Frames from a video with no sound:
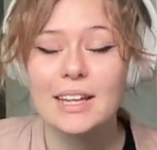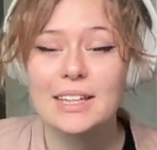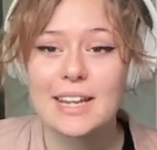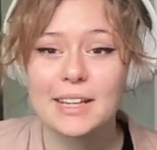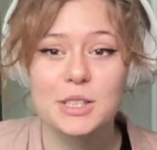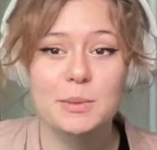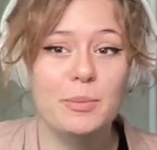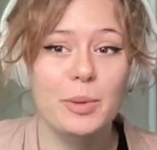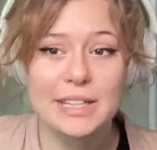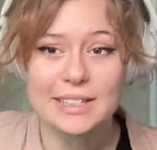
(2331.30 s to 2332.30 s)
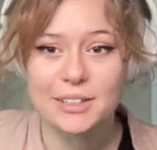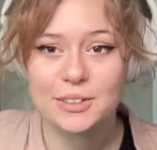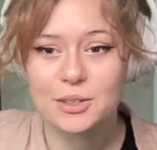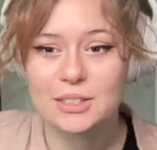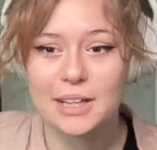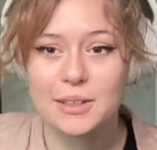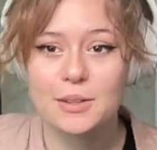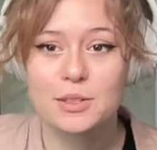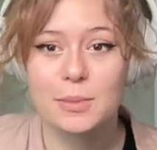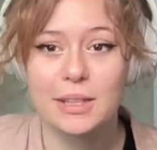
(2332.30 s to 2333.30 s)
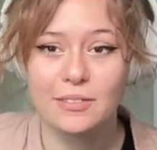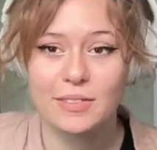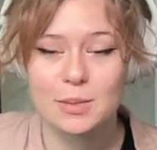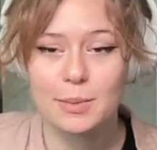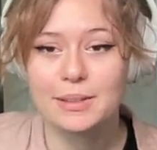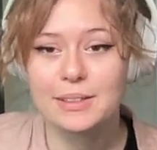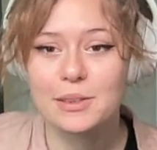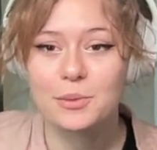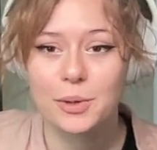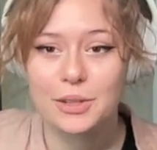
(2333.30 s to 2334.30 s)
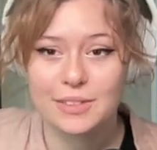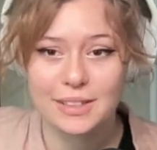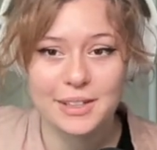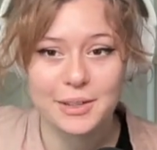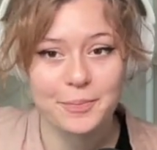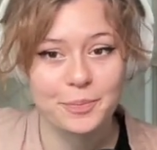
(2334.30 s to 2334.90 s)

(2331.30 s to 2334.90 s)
Next, you'll be breaking down those silos and making visibility the word of the year.